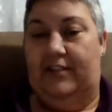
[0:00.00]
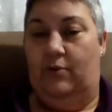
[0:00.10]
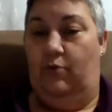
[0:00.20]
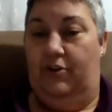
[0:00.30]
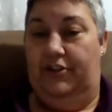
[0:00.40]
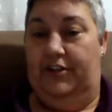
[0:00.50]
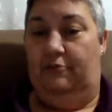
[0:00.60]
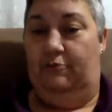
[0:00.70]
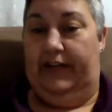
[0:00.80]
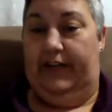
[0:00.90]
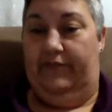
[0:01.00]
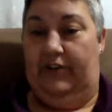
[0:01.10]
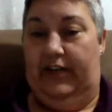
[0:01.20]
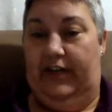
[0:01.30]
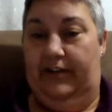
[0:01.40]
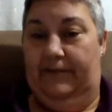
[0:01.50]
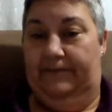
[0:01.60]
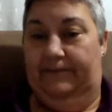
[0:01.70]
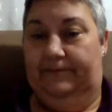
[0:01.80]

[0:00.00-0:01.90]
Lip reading: That's a word you don't read every day.